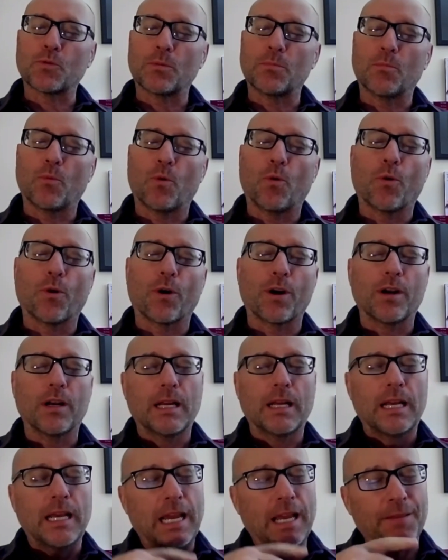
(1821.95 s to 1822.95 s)
one more
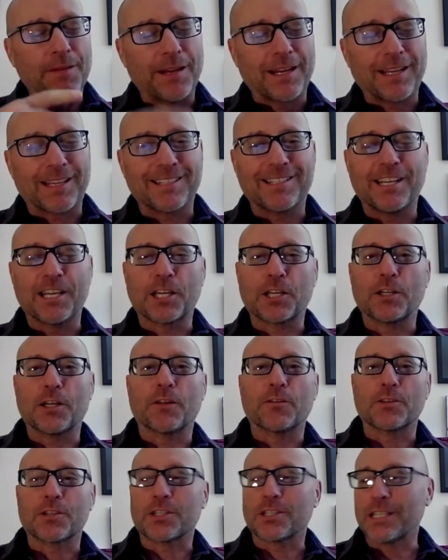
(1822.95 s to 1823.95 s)
and then I can take
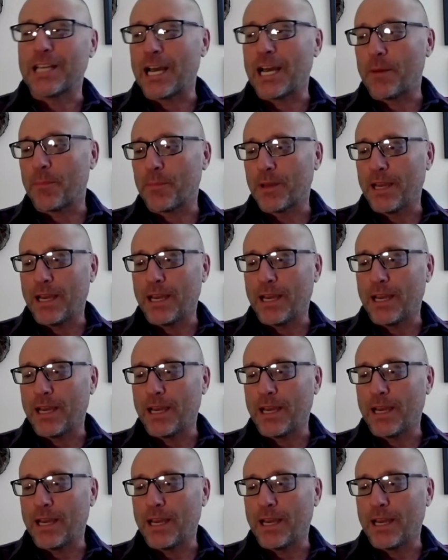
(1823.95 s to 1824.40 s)
another step.